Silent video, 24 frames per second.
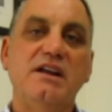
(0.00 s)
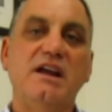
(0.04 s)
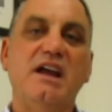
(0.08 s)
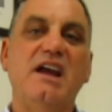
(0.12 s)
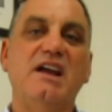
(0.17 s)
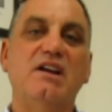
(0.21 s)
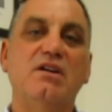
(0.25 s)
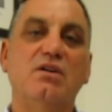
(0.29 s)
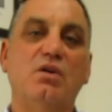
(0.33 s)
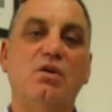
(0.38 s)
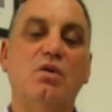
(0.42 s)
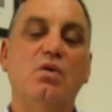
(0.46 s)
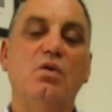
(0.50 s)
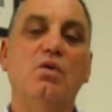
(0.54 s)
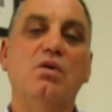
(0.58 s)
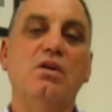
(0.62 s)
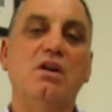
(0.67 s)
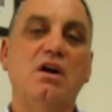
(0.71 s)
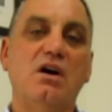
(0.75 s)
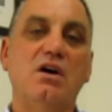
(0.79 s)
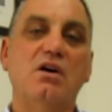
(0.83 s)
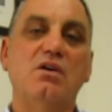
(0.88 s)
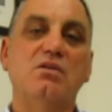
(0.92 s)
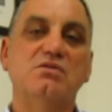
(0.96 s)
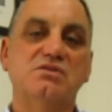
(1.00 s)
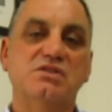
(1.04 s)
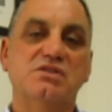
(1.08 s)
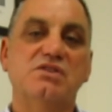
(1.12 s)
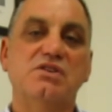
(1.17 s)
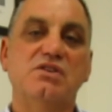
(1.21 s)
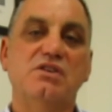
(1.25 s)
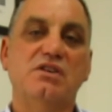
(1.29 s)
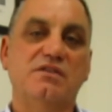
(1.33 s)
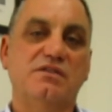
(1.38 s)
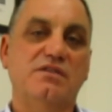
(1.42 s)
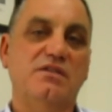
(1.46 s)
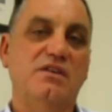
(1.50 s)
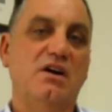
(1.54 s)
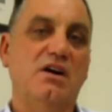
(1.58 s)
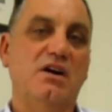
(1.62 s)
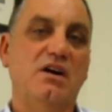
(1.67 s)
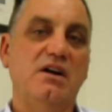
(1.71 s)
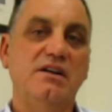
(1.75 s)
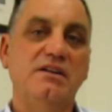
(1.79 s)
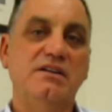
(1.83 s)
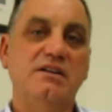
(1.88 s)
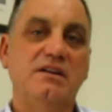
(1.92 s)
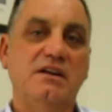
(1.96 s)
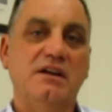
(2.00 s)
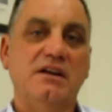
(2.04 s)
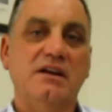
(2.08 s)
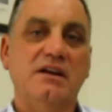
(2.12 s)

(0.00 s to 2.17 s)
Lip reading: and all hold certified